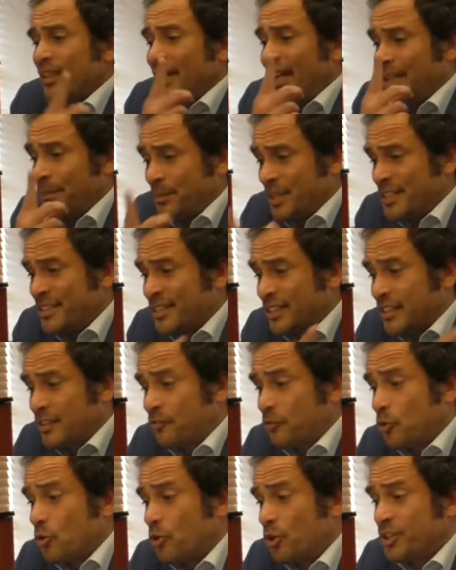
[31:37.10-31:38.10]

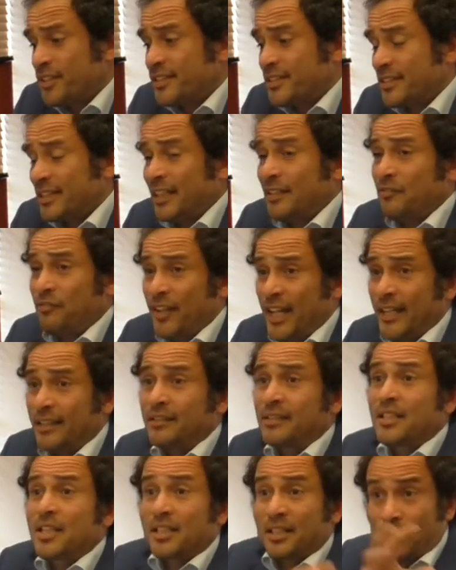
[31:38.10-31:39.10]
Administrative courts, in
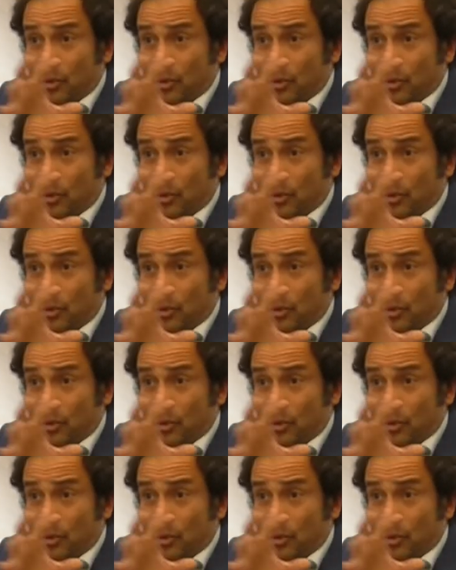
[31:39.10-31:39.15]
fact,